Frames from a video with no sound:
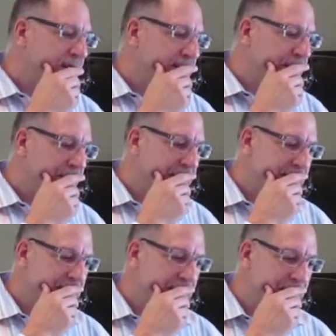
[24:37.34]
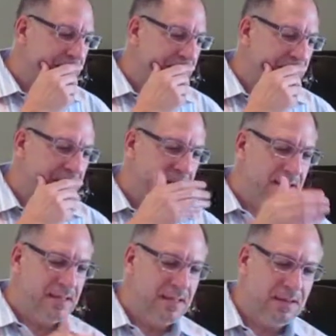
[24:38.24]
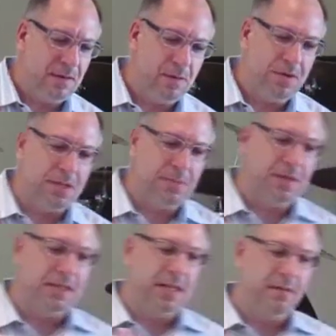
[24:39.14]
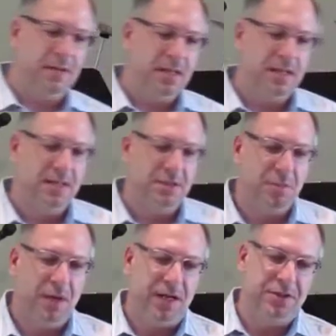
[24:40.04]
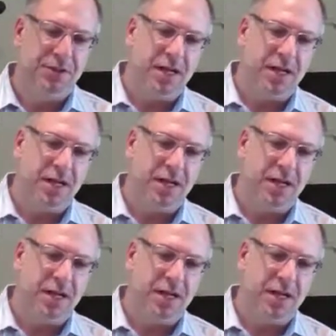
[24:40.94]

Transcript: some of the things that people say, isn't the Holy Spirit given in this way